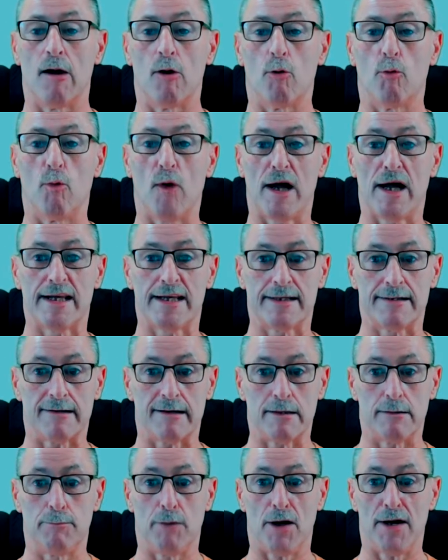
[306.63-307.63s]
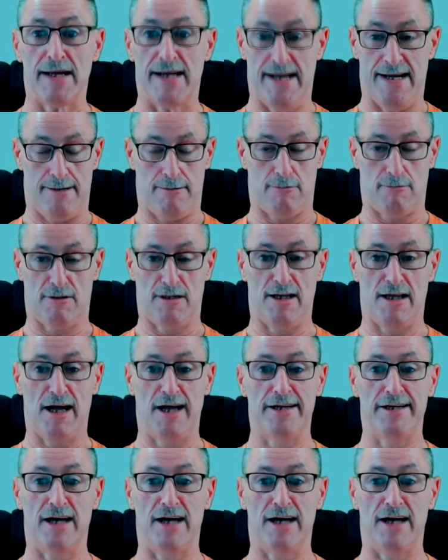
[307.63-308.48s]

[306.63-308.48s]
where did I buy it well I,